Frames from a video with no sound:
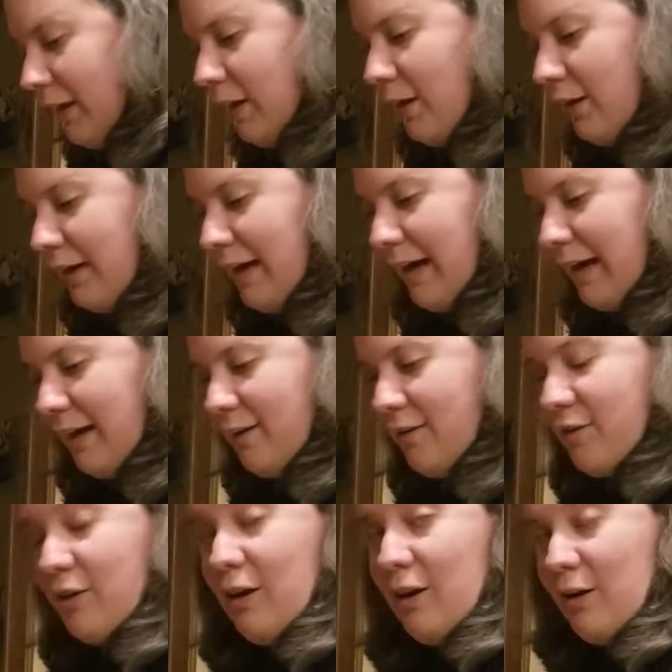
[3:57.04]
okay,
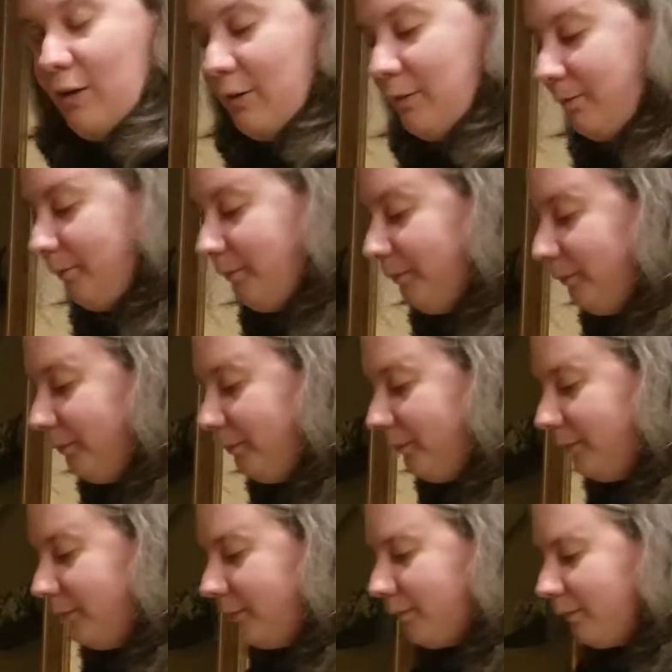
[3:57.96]
so
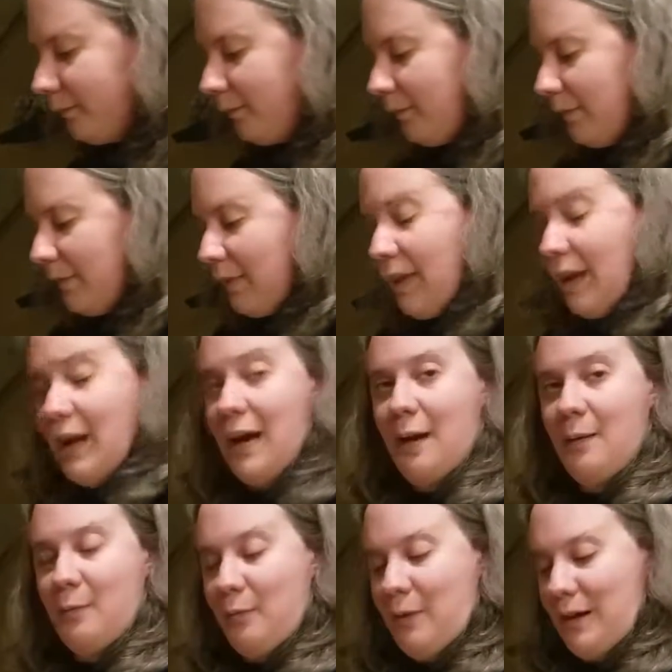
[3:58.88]

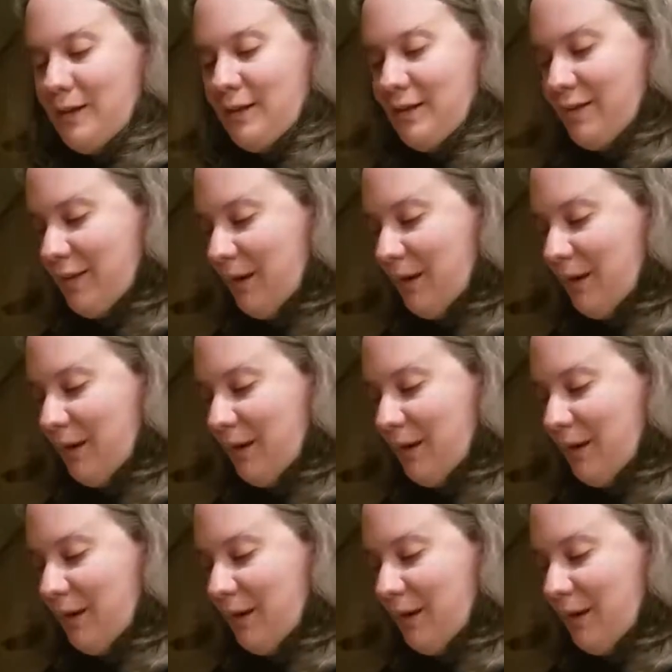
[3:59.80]
once it's